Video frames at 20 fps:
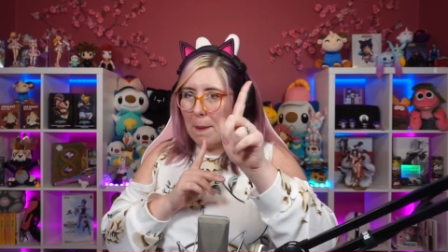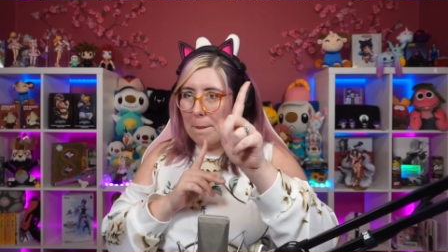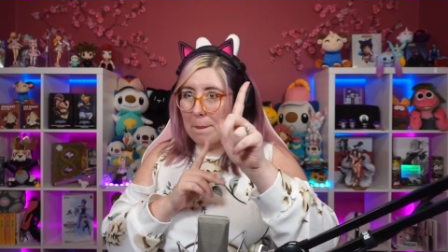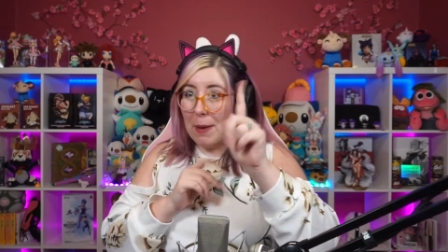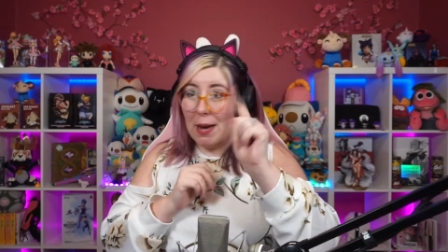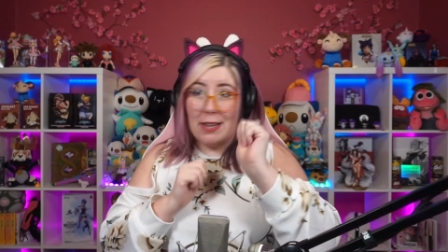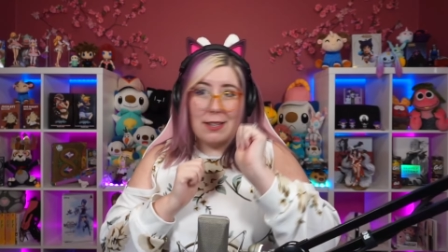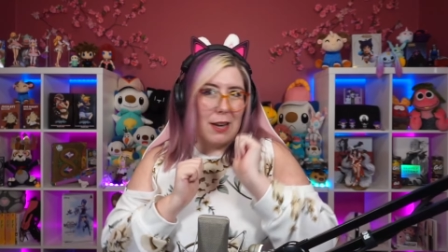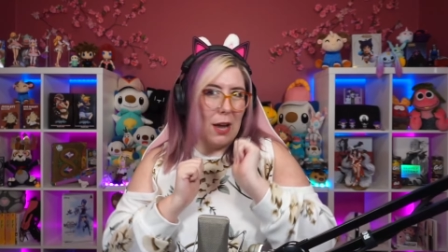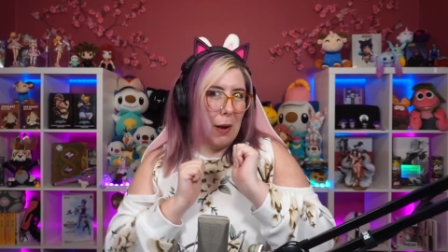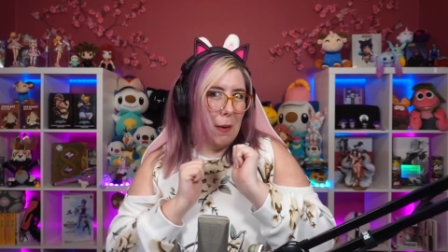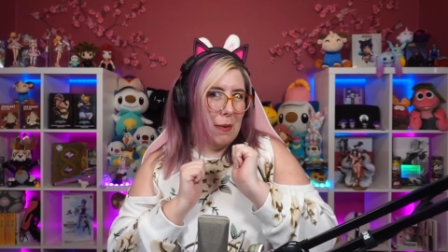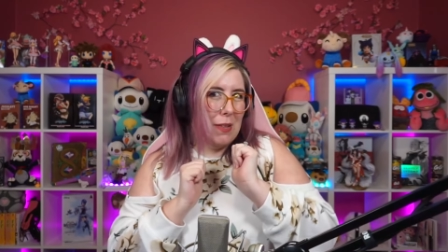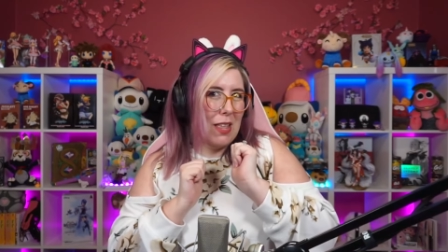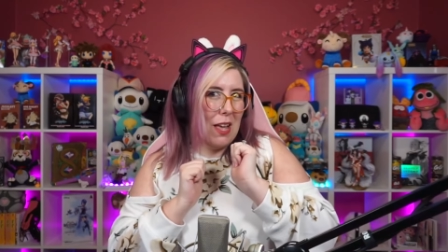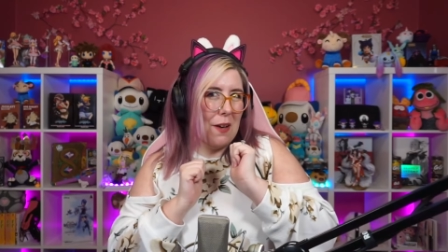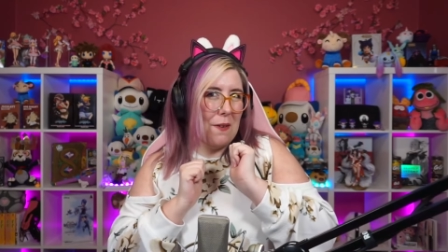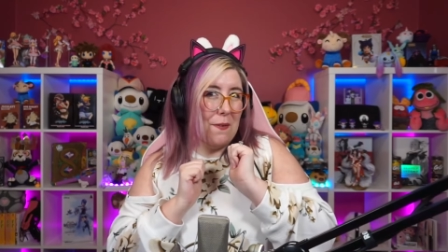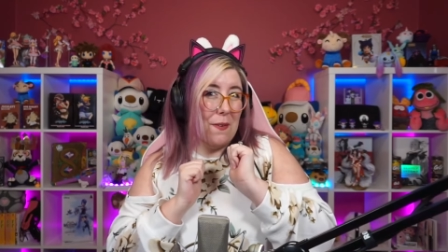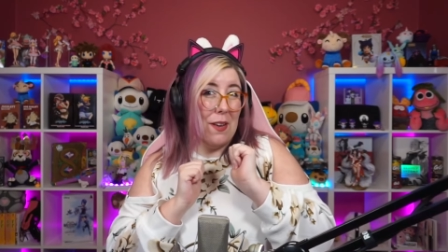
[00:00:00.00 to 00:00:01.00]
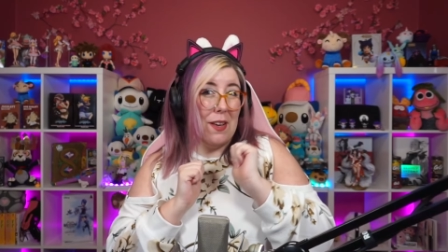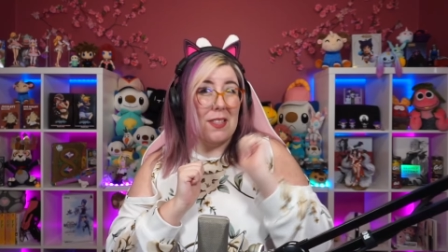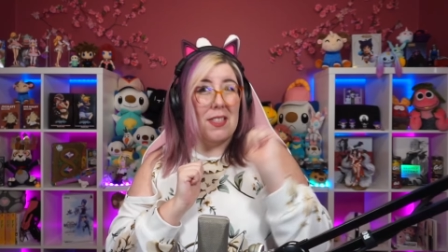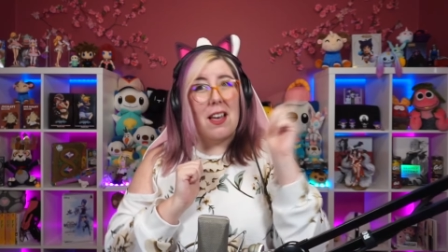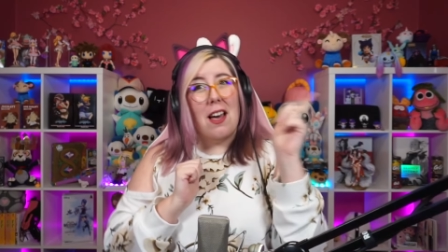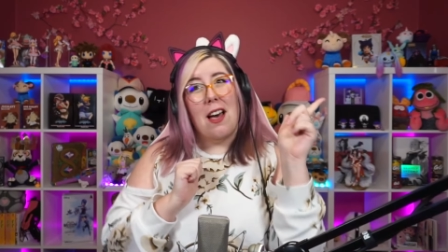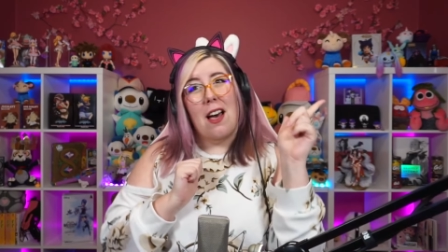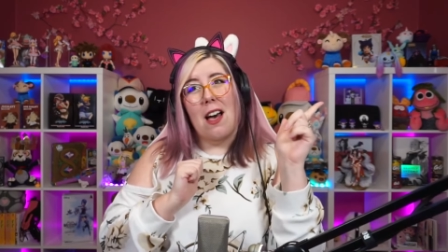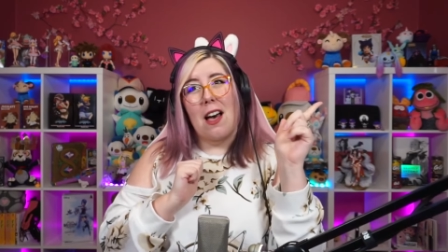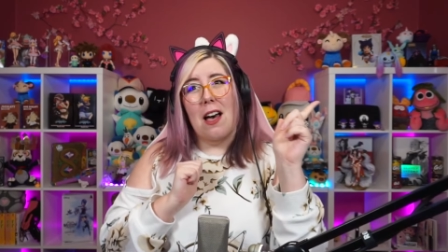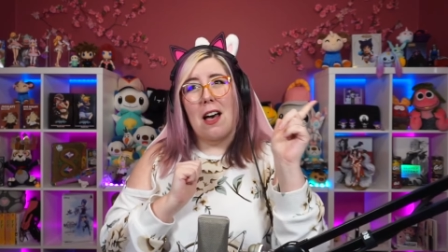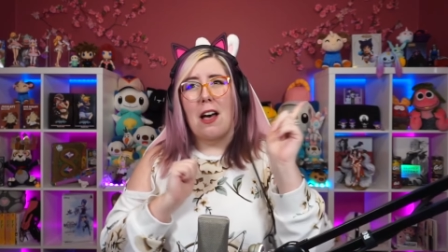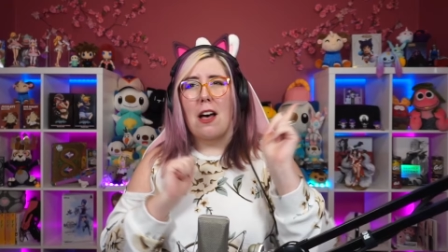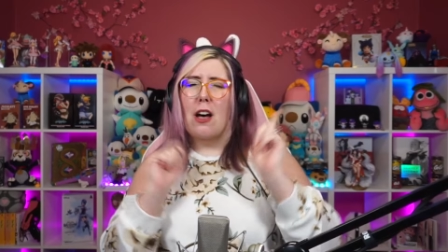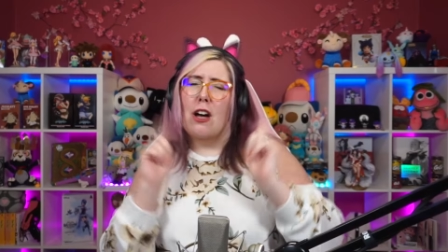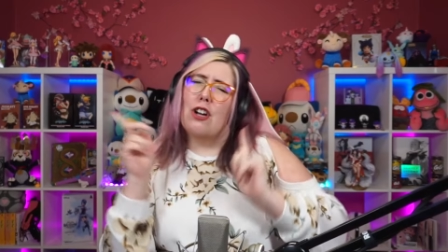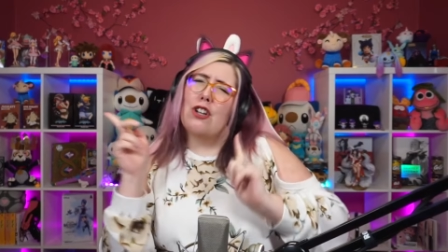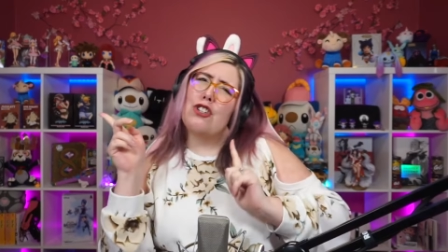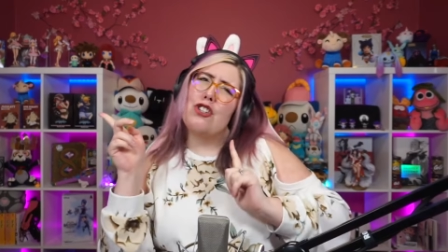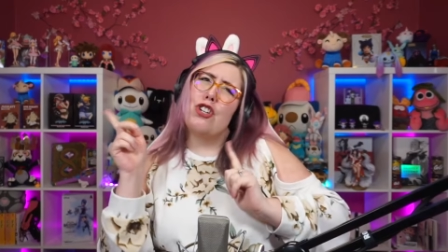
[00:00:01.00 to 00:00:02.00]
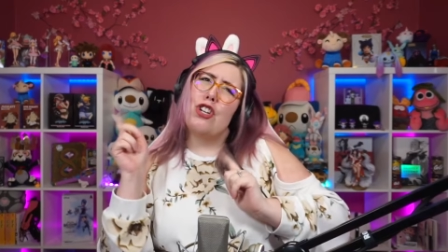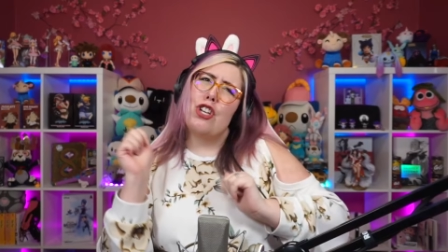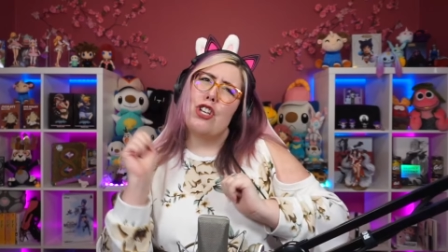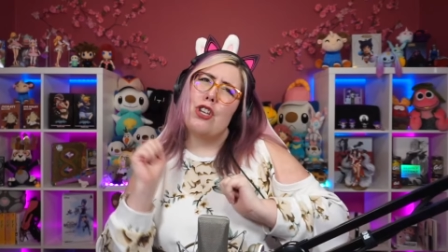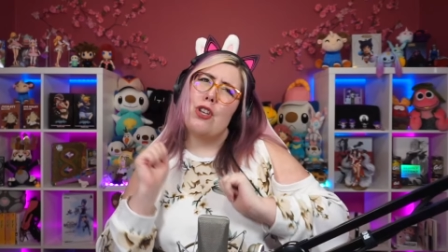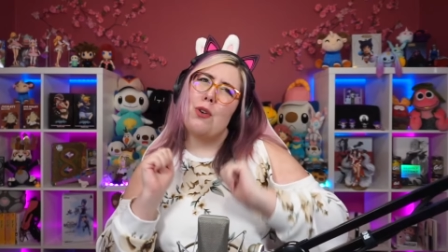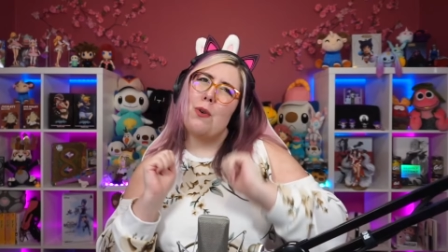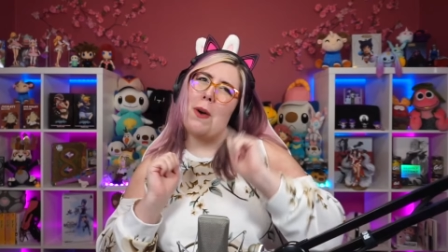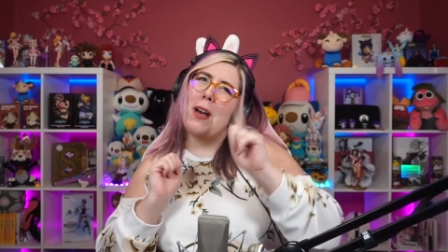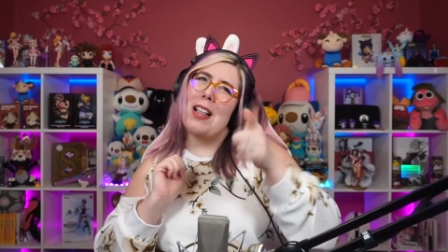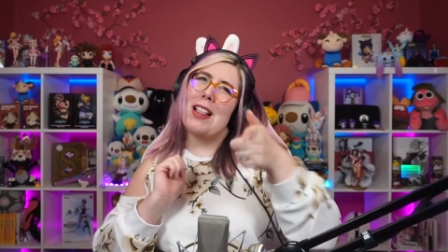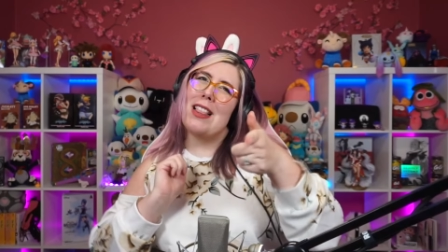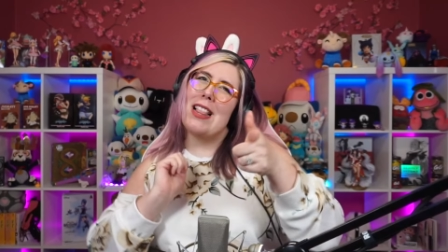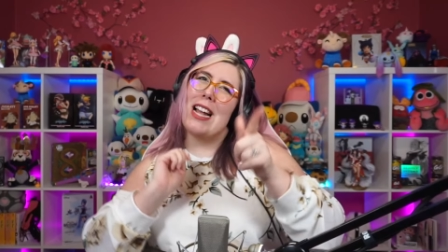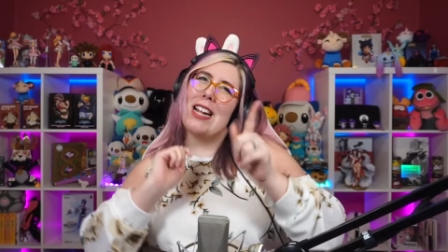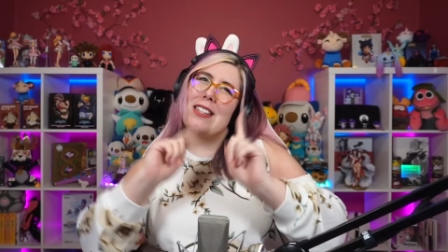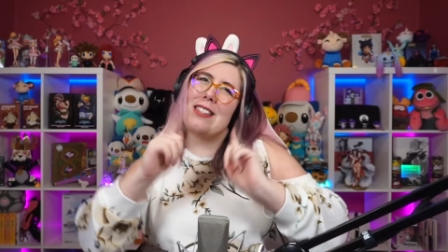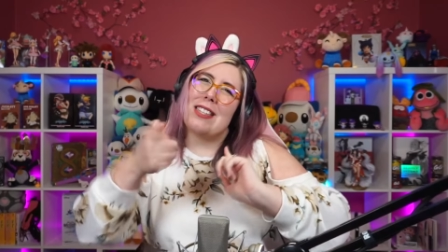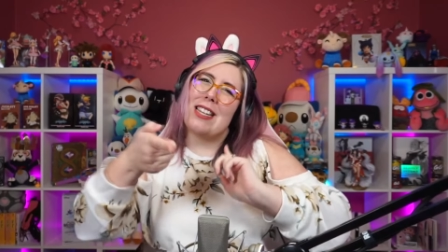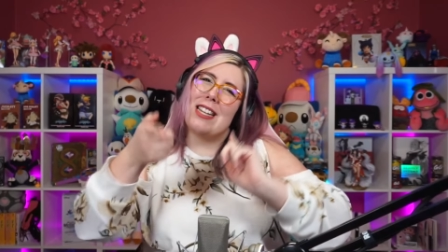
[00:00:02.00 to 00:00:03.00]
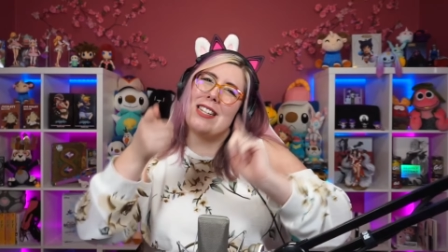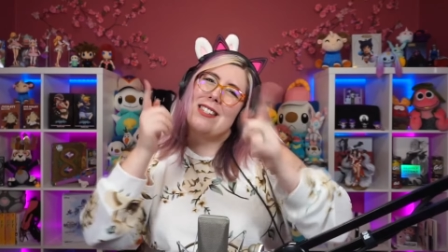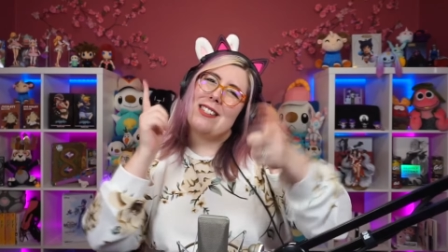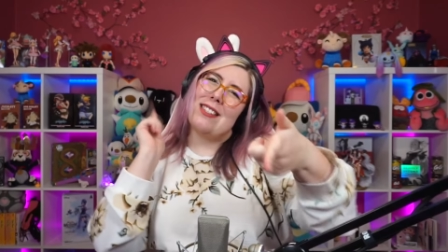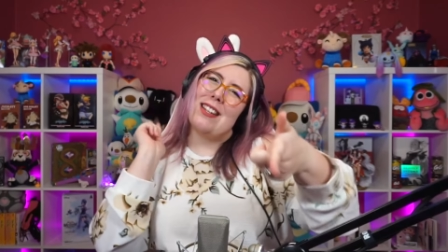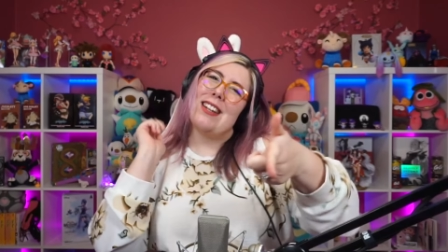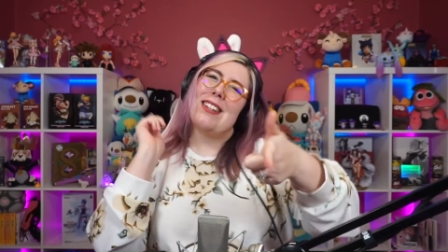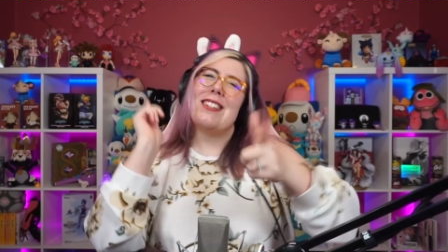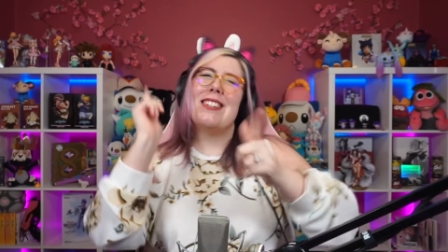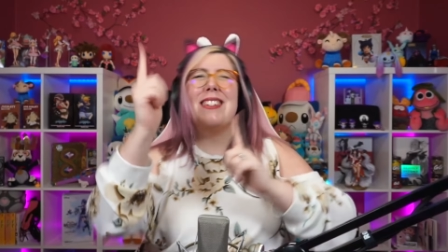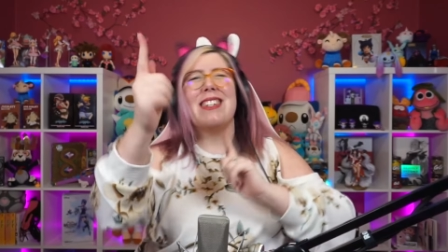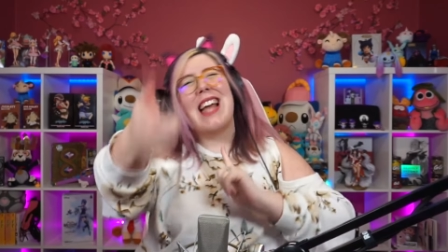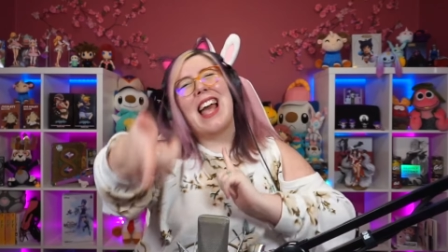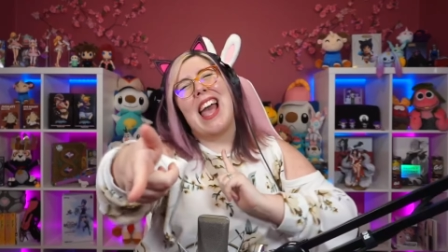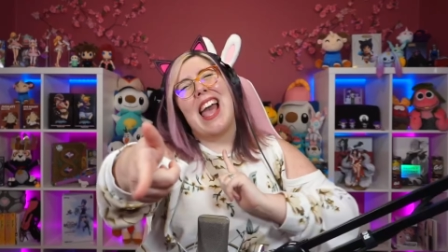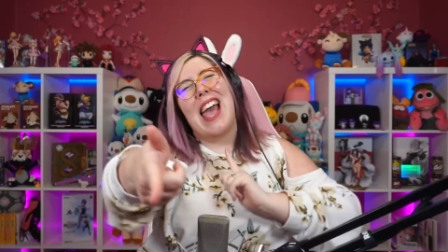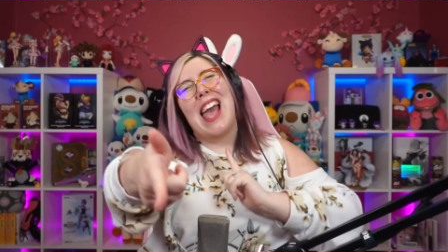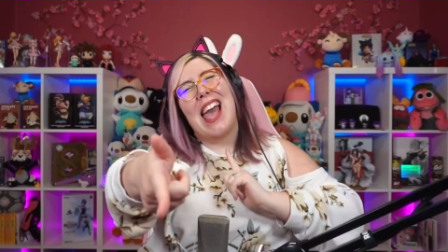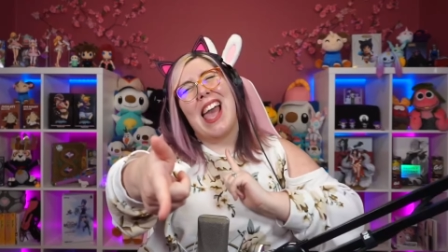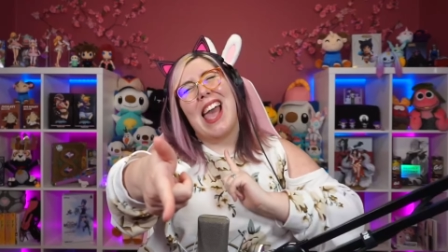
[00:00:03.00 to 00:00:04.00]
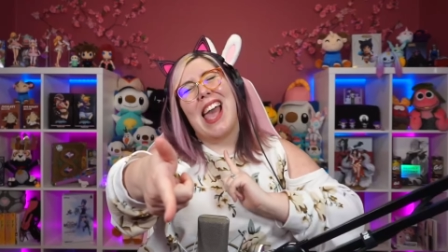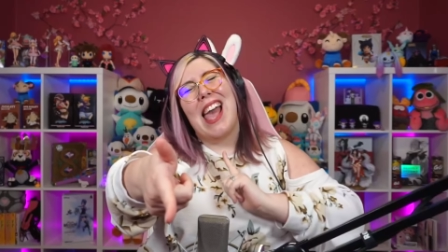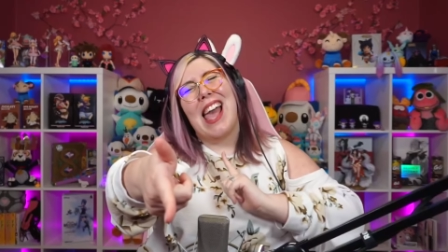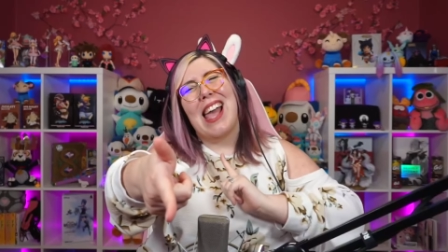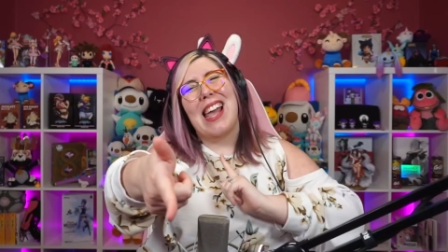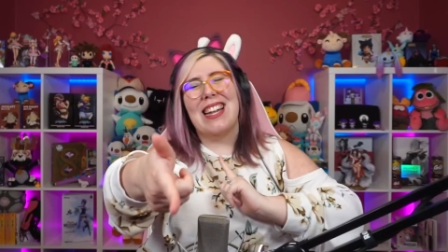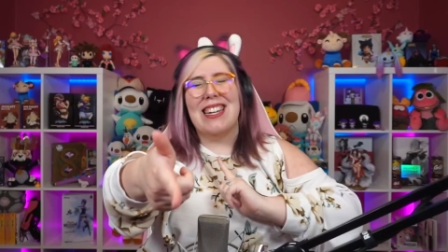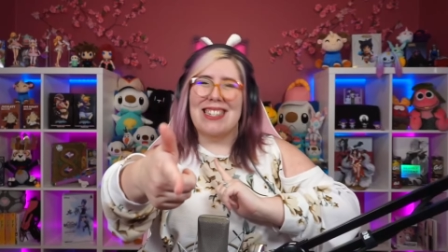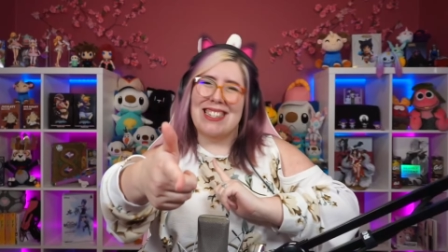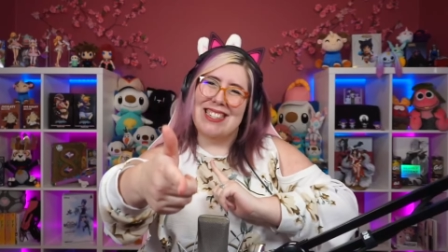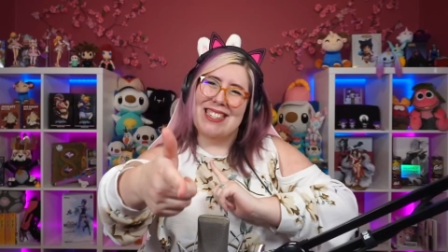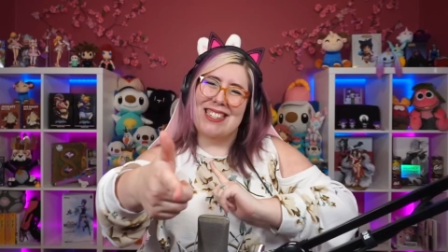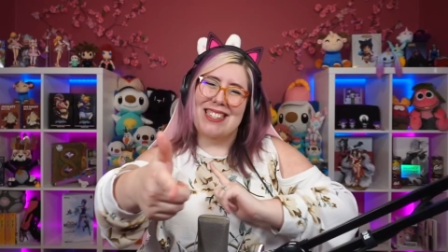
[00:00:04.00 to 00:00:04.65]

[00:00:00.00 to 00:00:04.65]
But without further ado, let's get started.